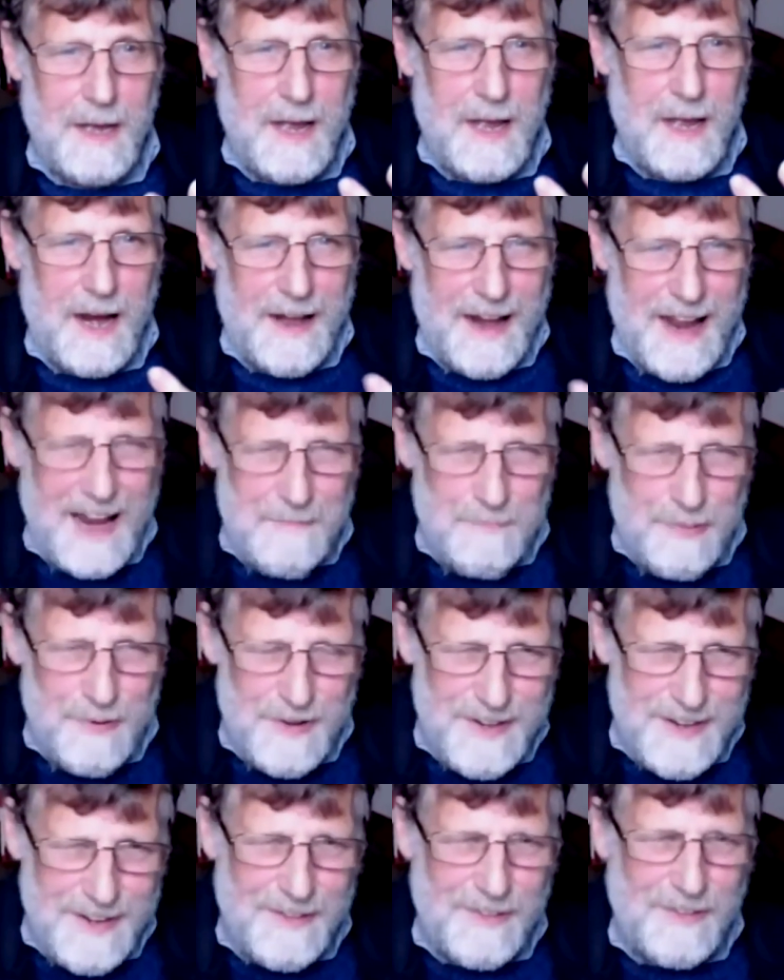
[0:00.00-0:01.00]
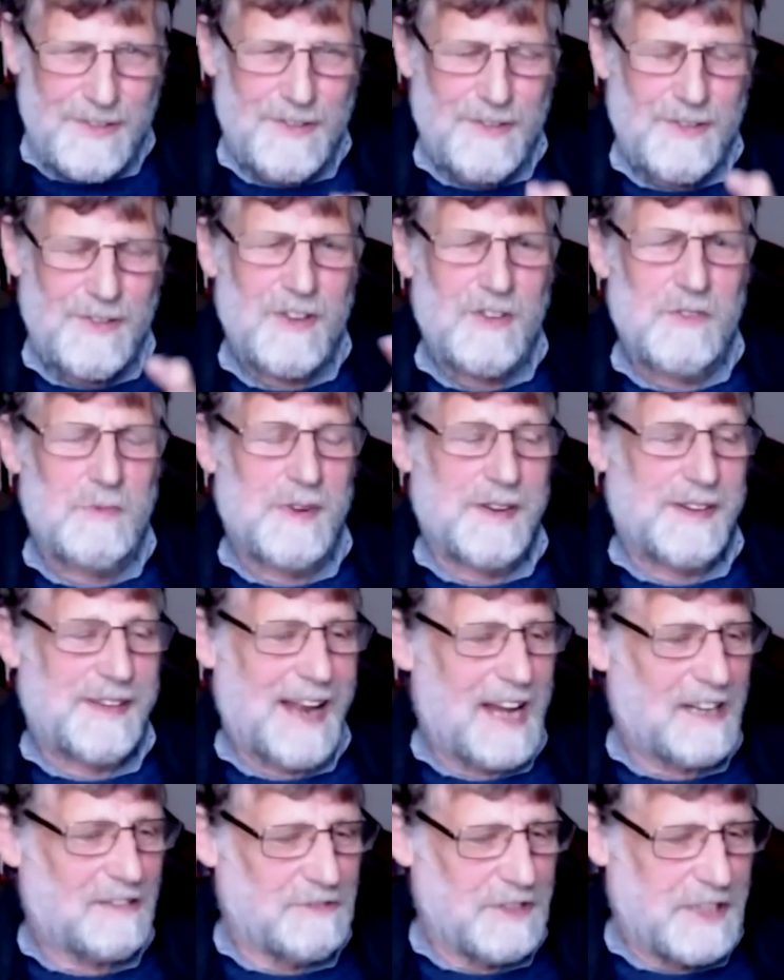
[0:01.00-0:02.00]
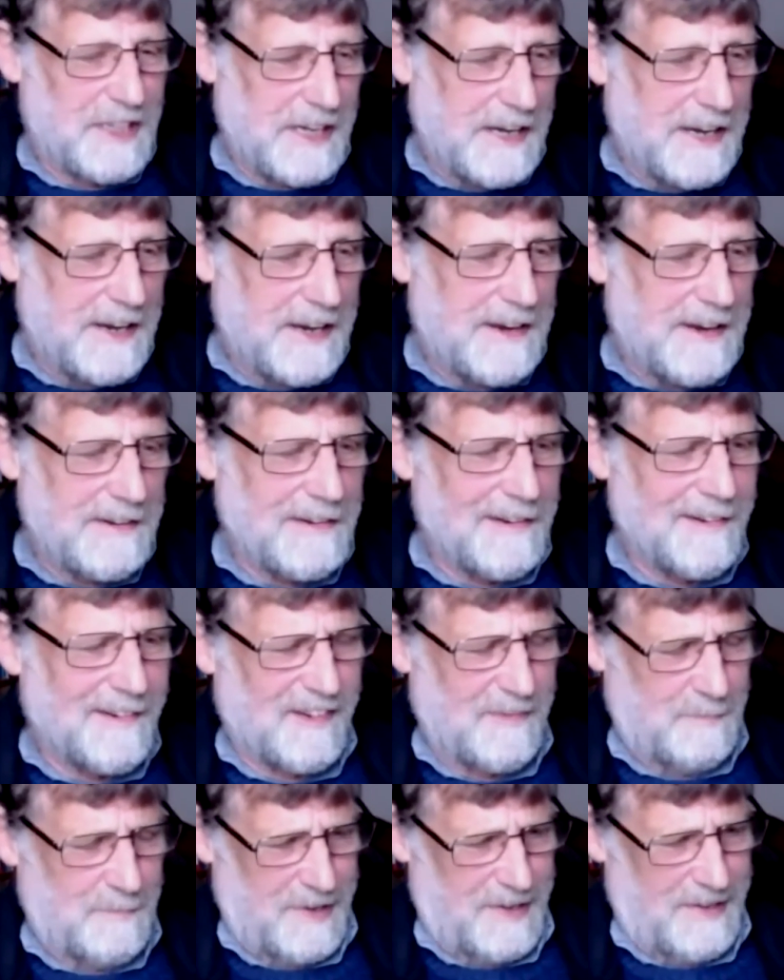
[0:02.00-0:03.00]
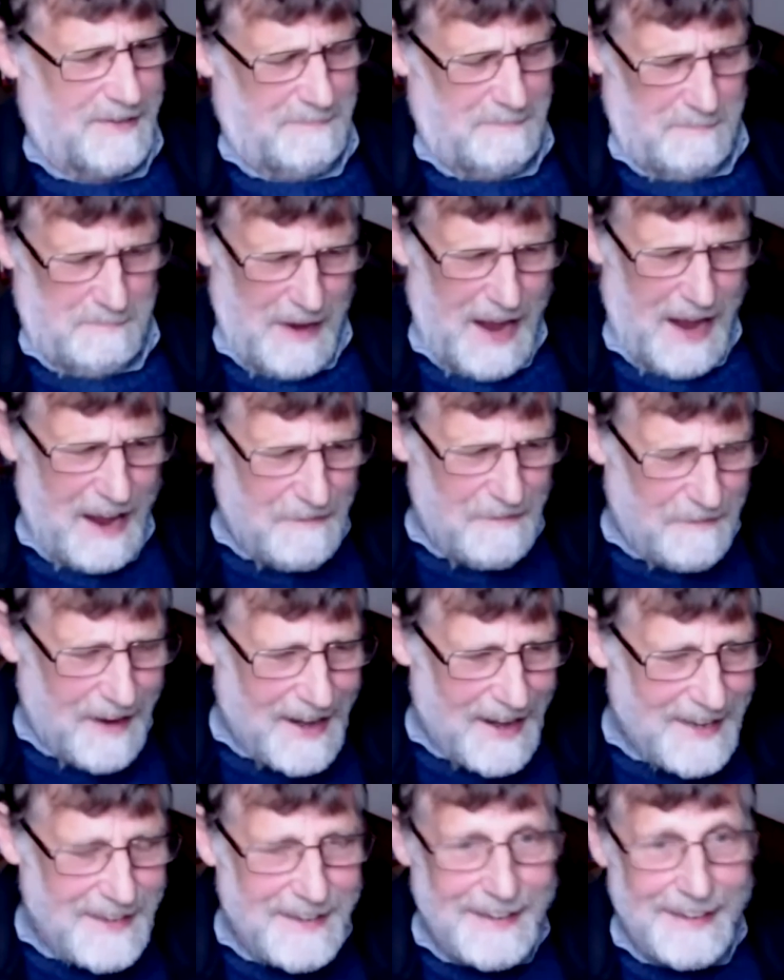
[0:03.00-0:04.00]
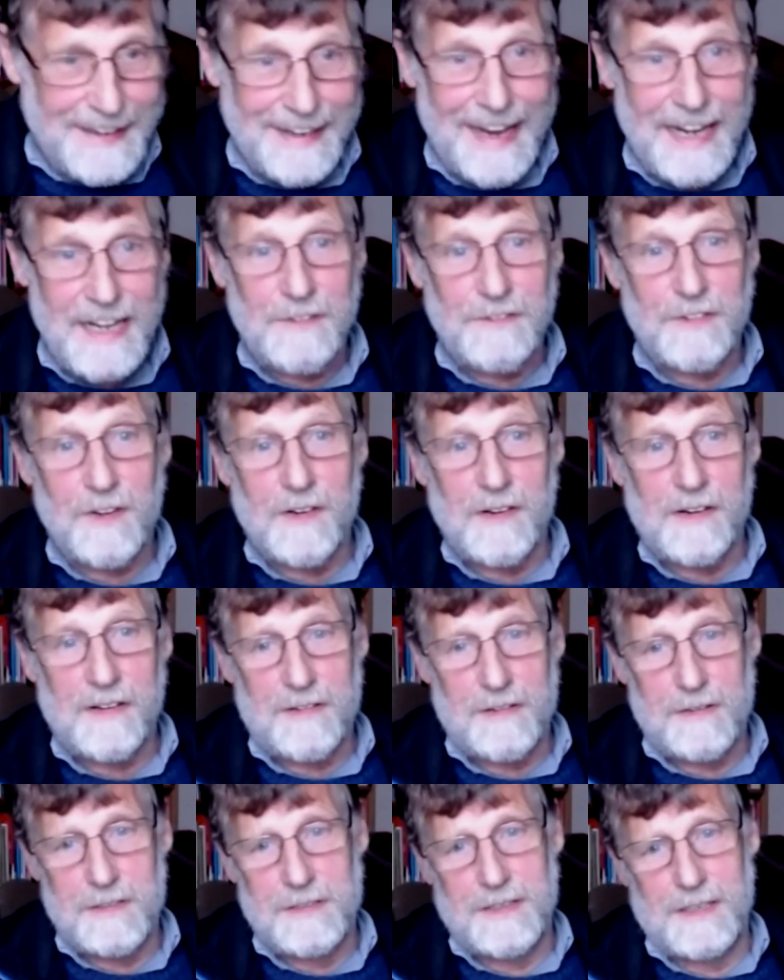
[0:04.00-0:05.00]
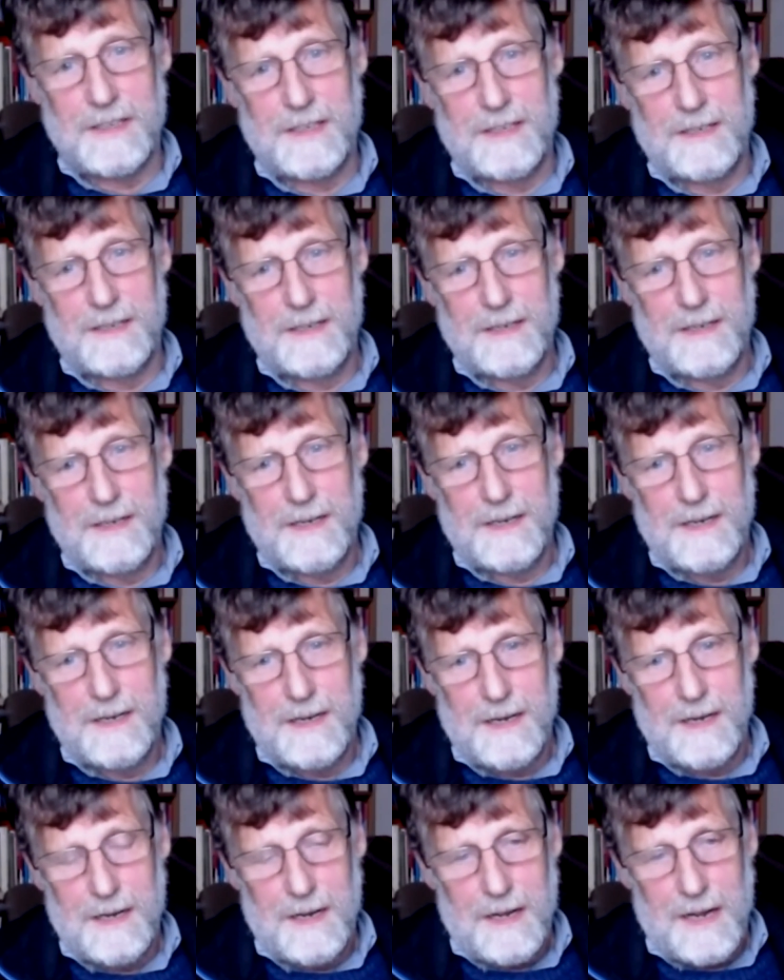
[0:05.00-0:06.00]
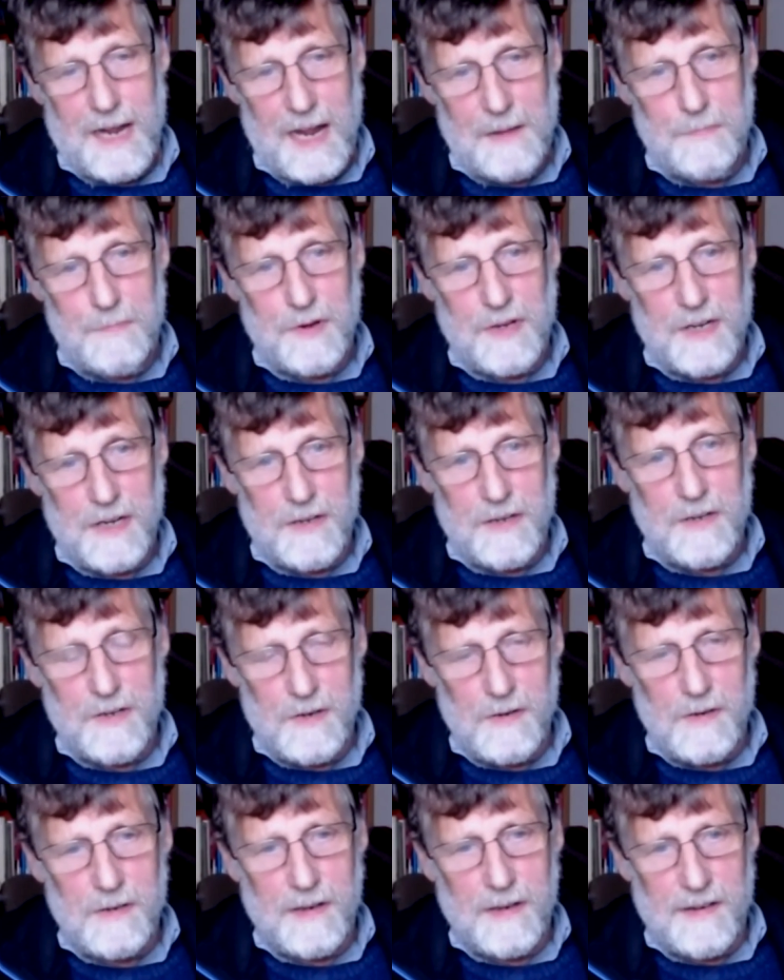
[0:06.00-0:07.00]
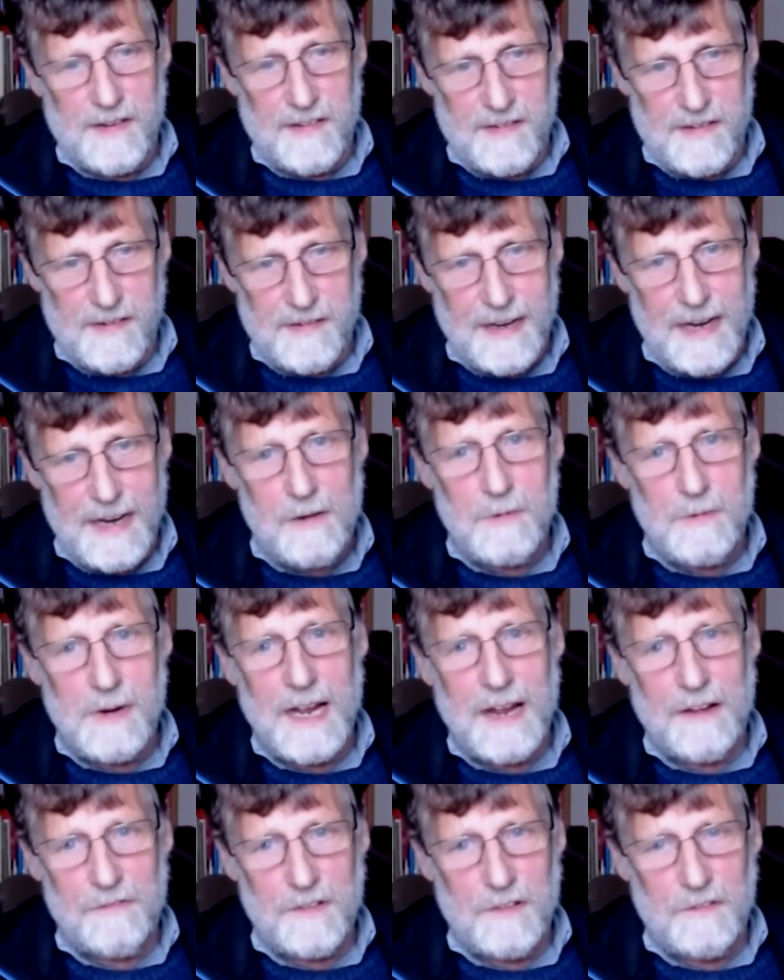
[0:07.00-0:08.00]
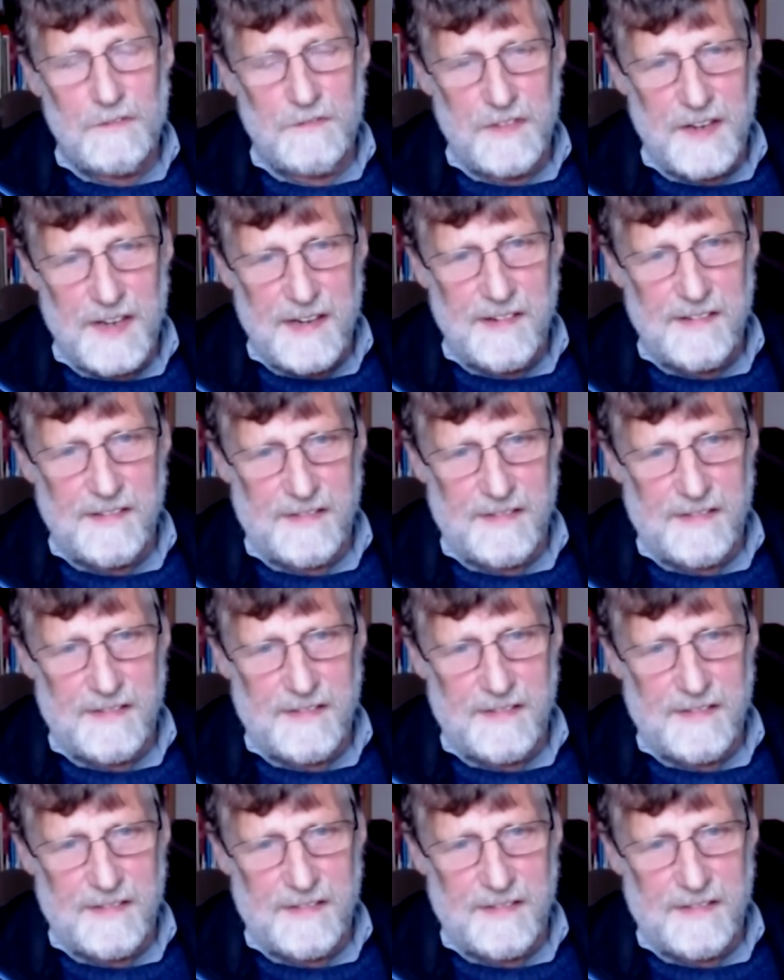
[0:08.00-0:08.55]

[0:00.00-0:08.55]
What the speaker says: And I put it to you with that ridiculous, but I find delightful story. I put it to you that this is how we have to face